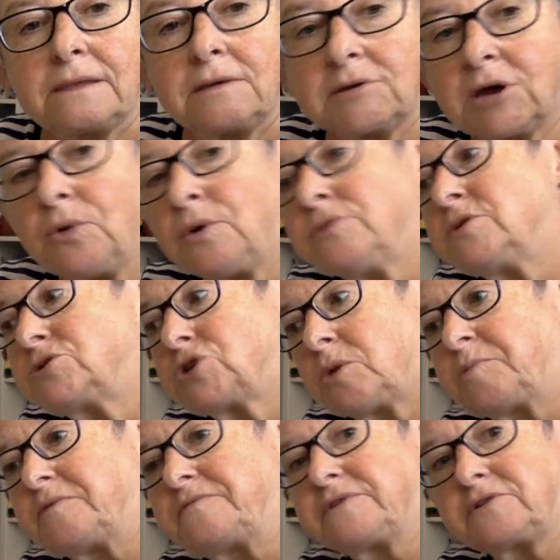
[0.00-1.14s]
go on the
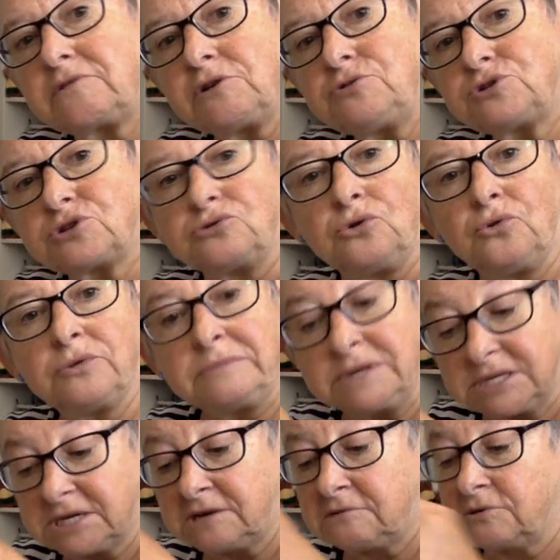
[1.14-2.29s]
top of the crochet, all the
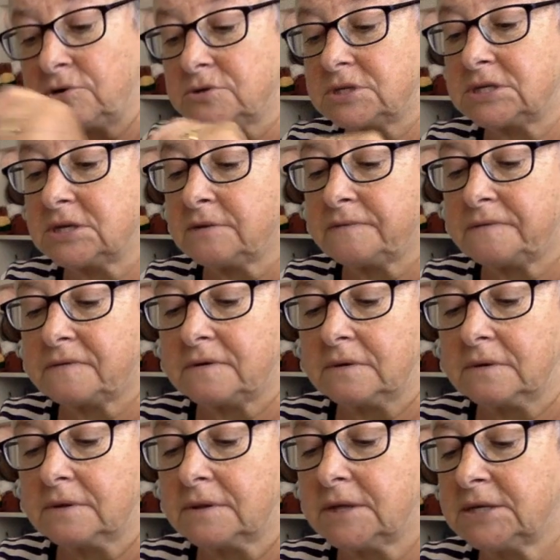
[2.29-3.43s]
material stuff.
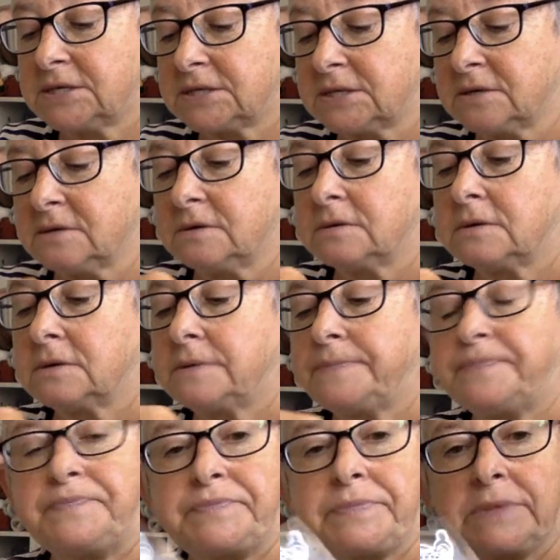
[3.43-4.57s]
There's the
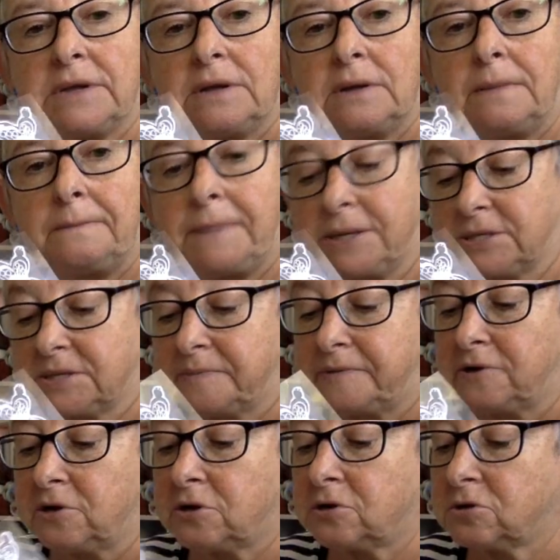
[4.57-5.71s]

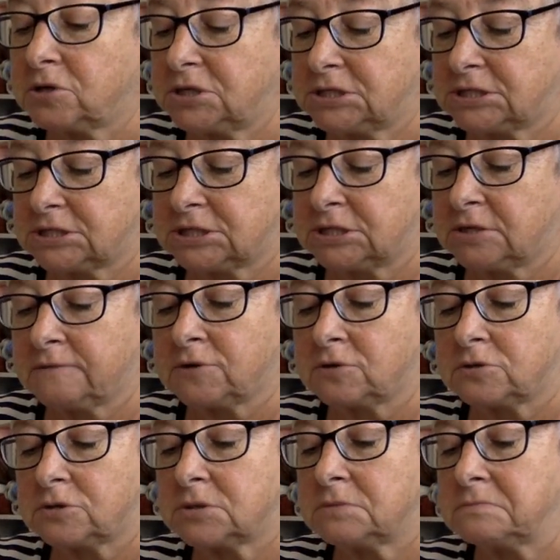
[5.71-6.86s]
butterflies. Then I've got
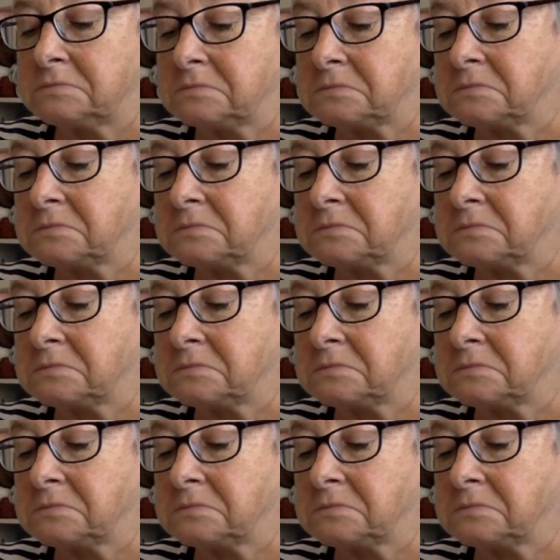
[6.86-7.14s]
some,